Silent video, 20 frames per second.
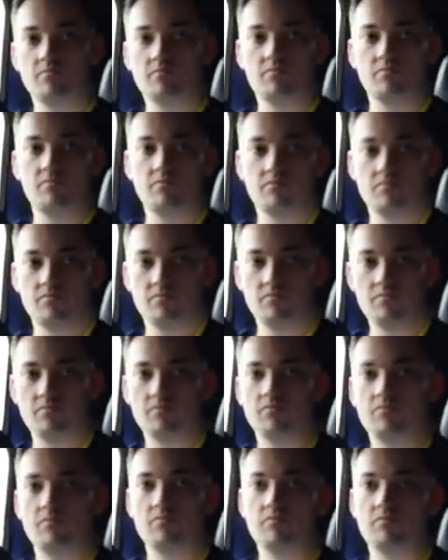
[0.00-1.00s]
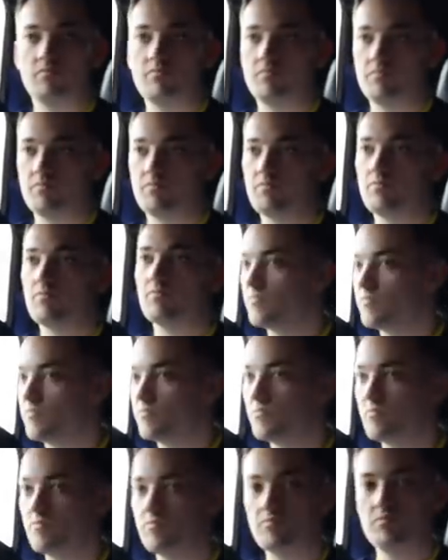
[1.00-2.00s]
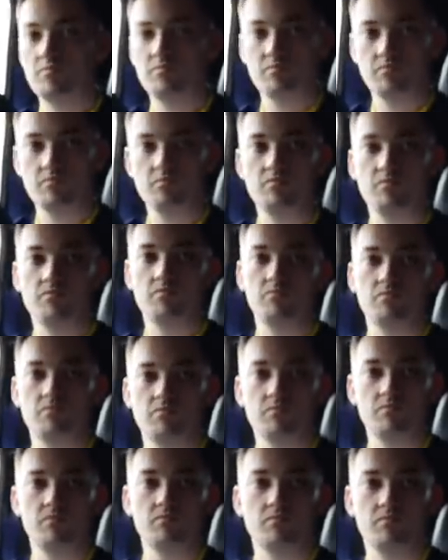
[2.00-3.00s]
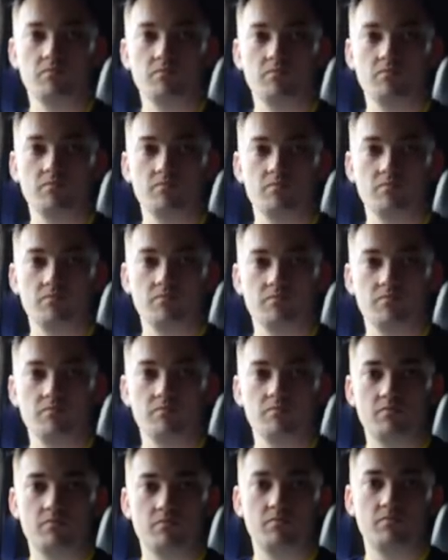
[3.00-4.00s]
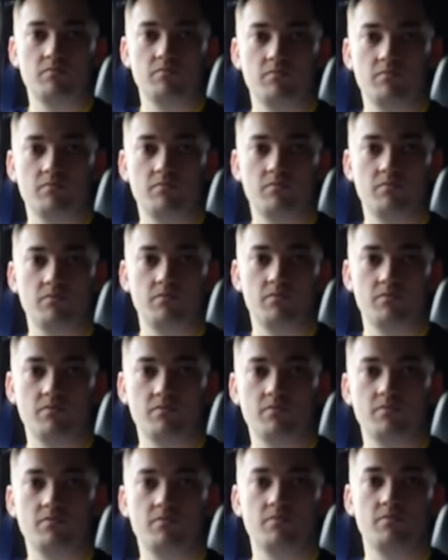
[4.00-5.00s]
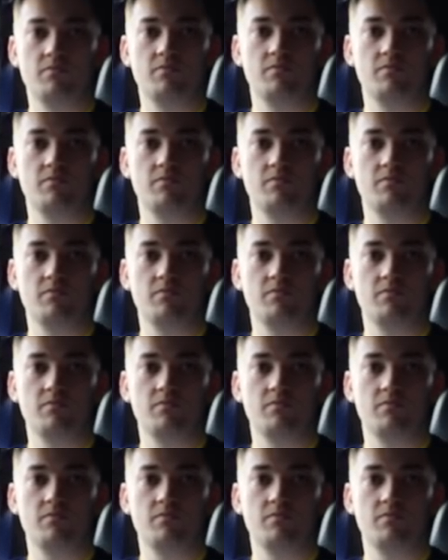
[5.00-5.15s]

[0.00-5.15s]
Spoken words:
The person shown says nothing.